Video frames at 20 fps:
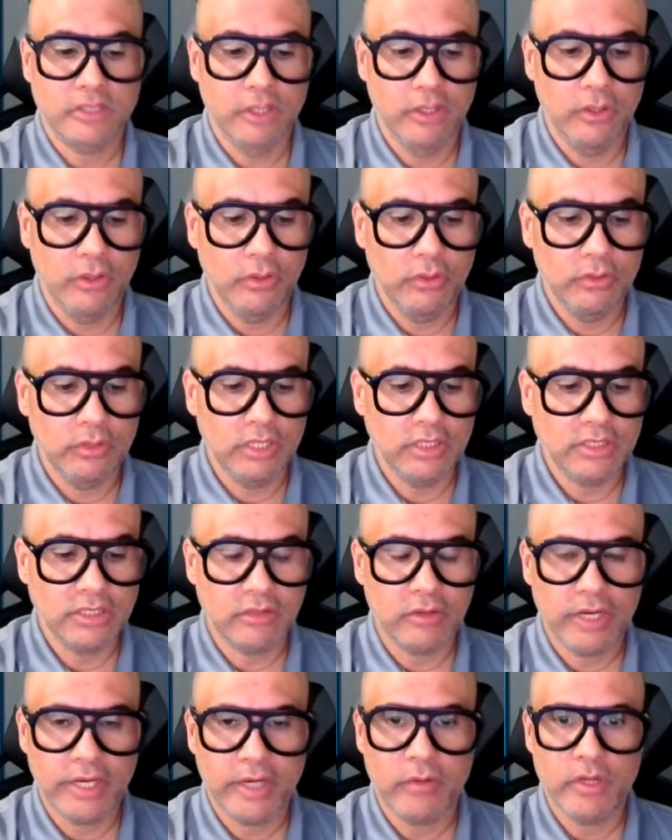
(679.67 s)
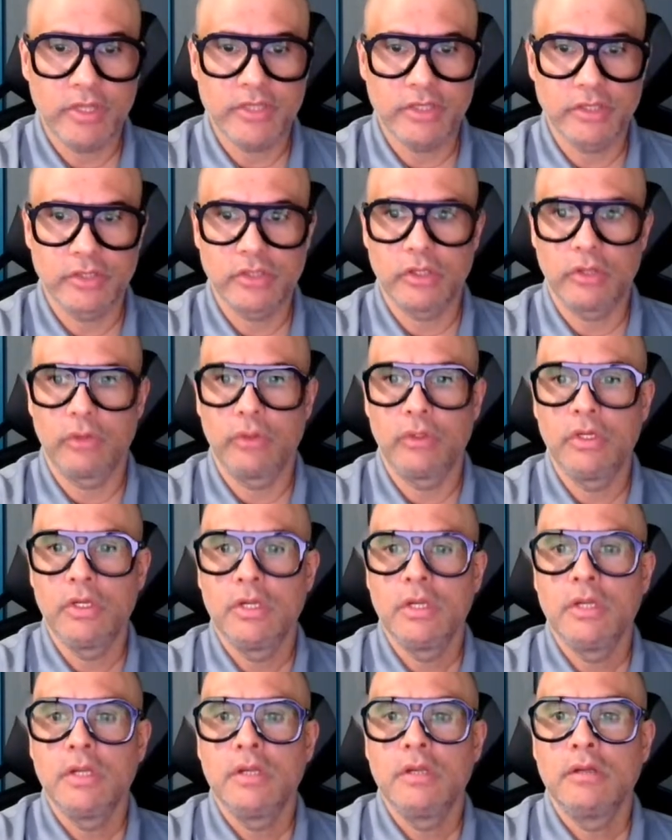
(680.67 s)
So that's a great question. So
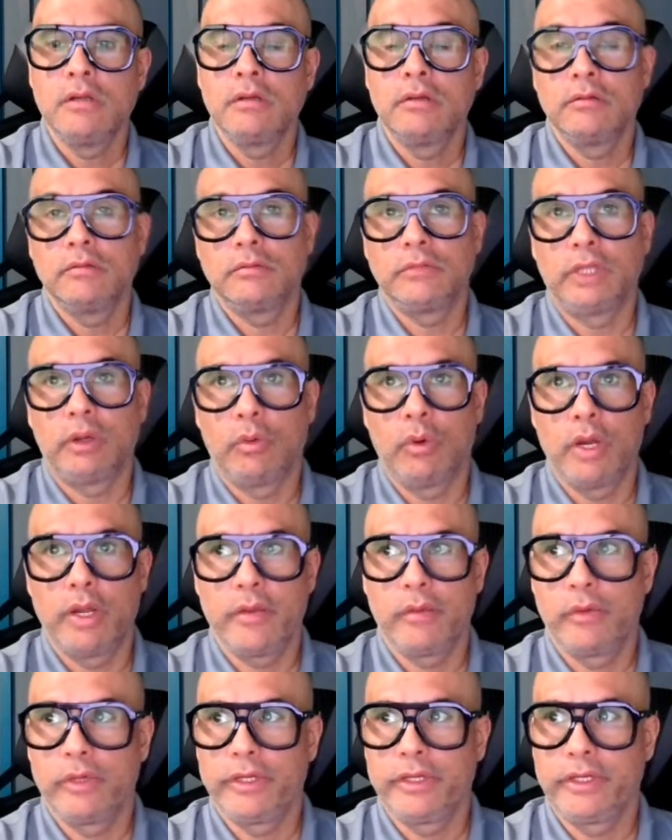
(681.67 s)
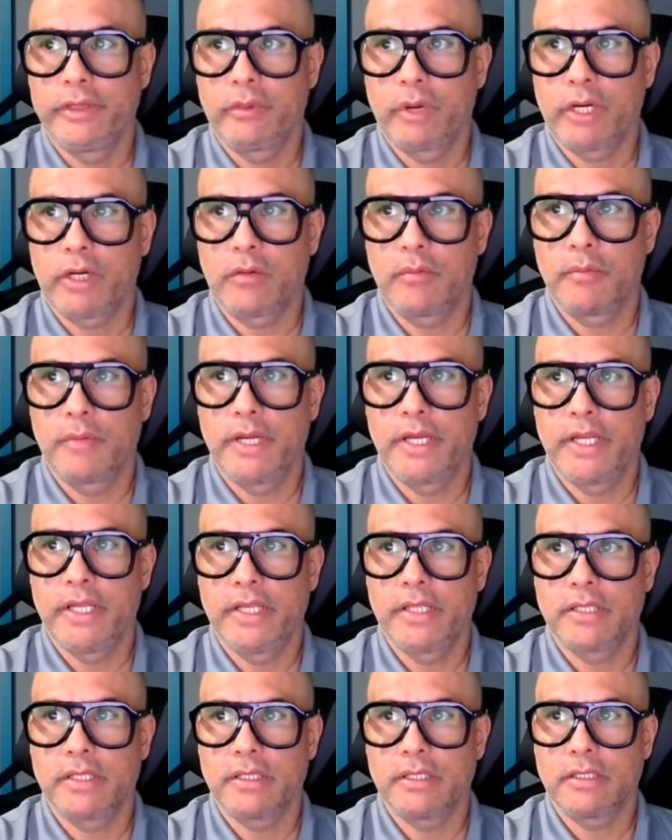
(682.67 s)
the way we
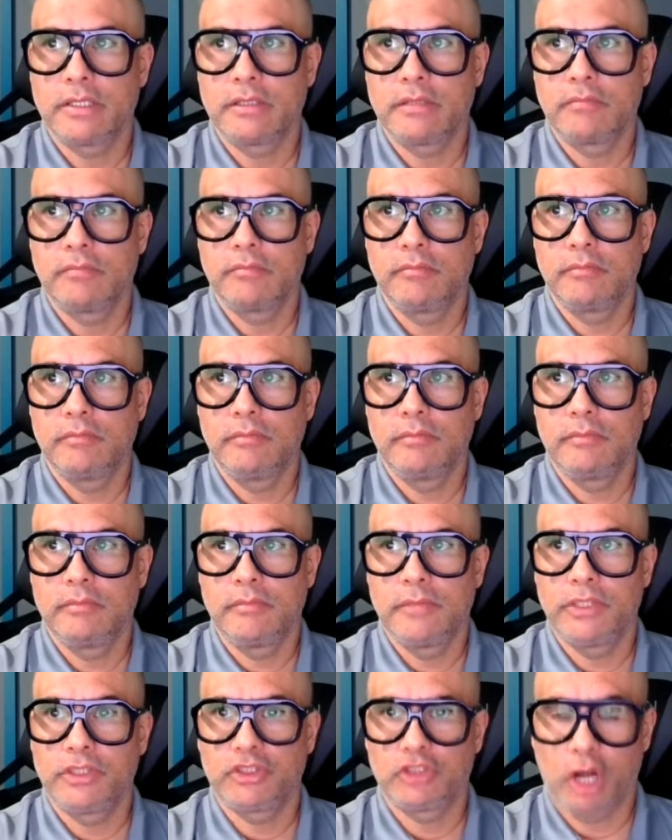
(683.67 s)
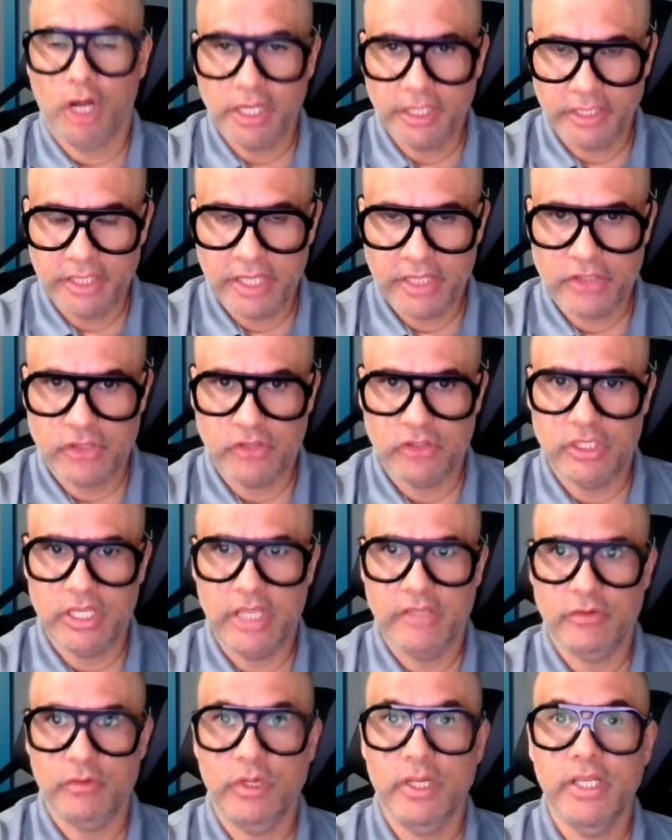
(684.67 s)
recommend starting the
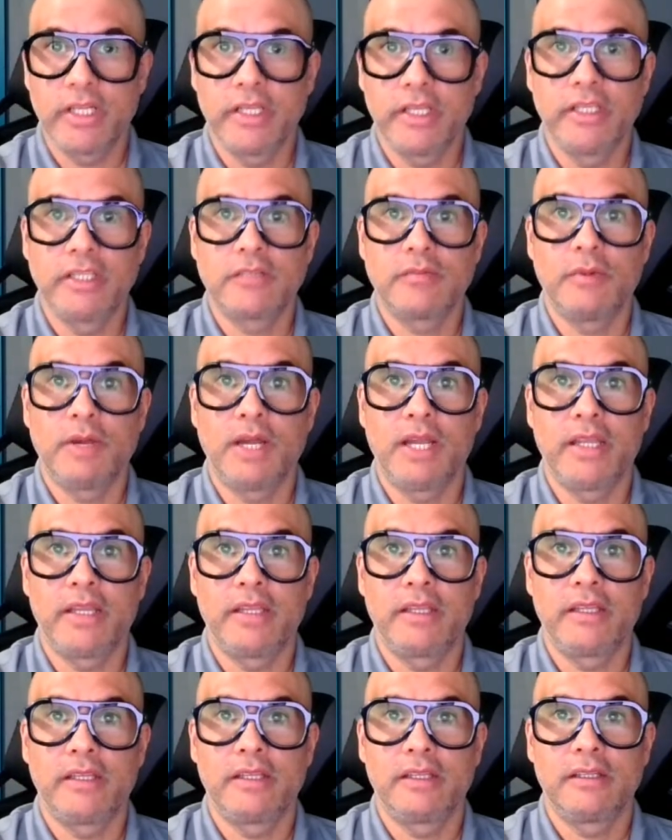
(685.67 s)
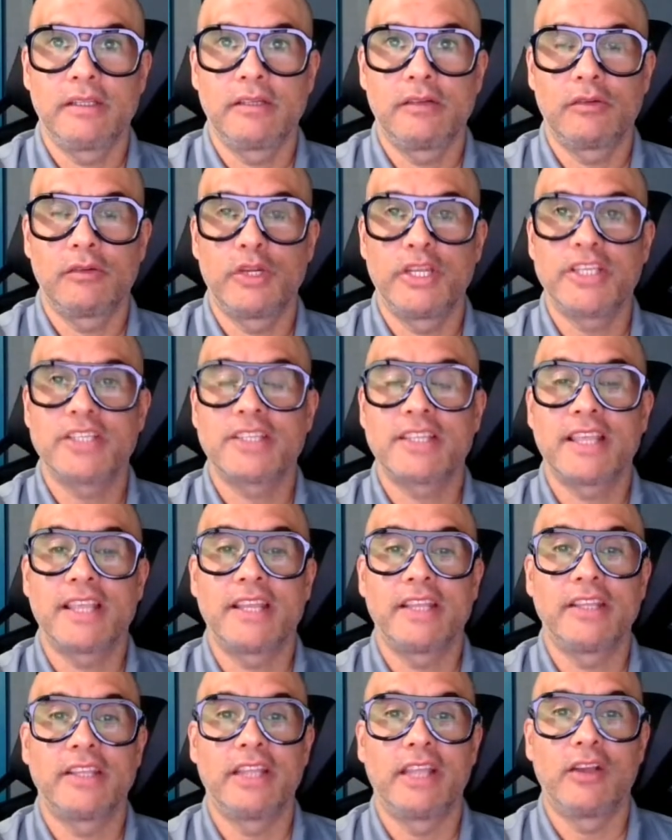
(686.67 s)
exercise really is by
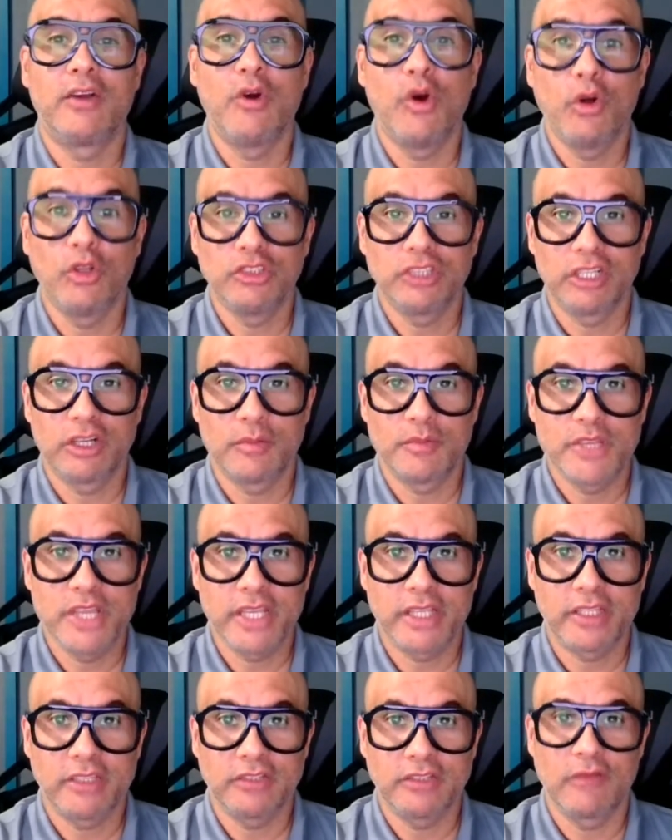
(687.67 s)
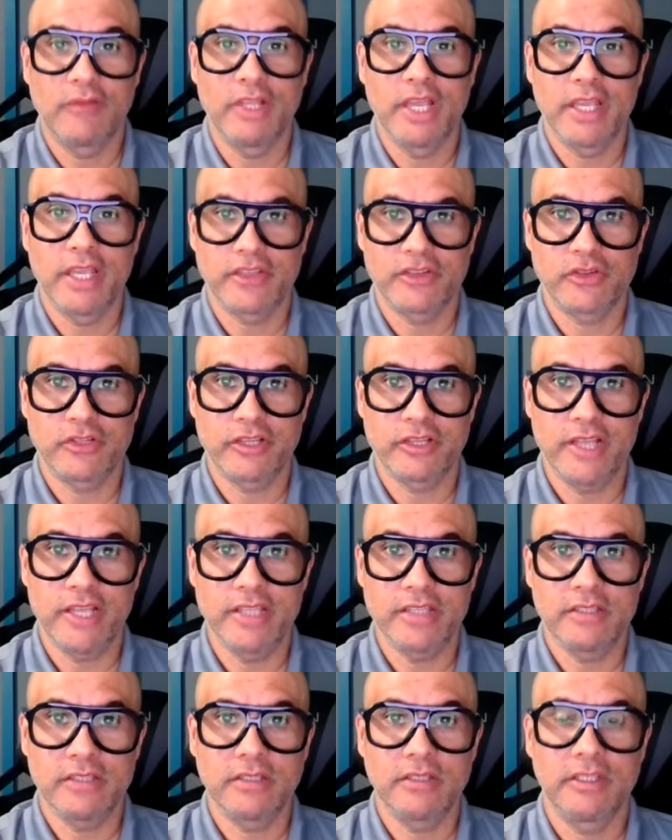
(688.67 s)
restating the goals and objectives of the
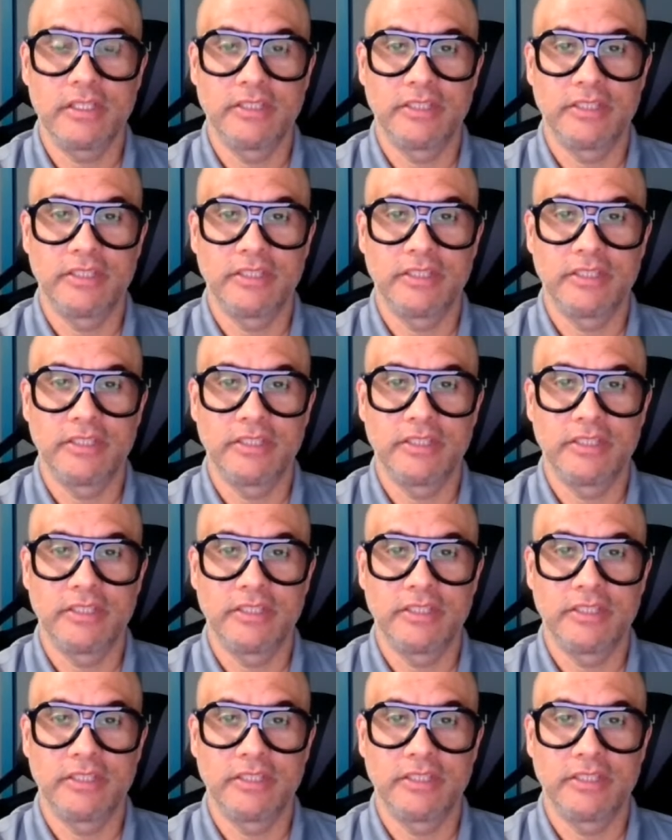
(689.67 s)
exercise.